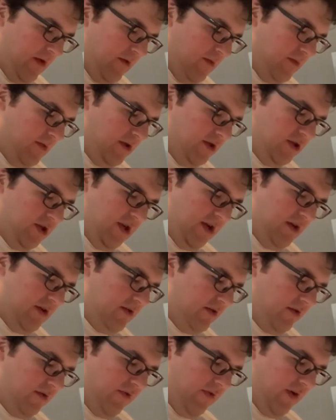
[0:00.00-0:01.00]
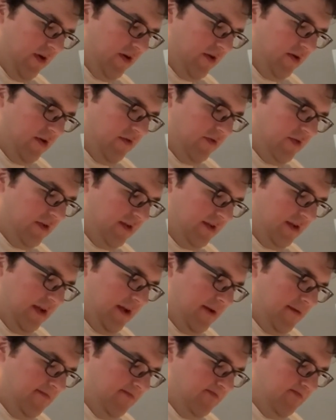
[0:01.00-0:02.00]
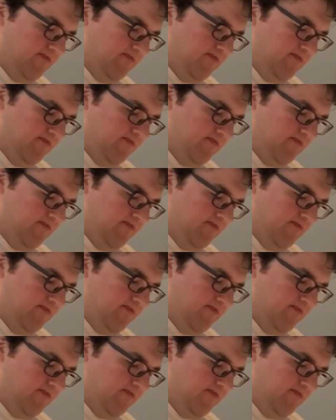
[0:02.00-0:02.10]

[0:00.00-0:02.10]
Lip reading: Which is fair enough to say.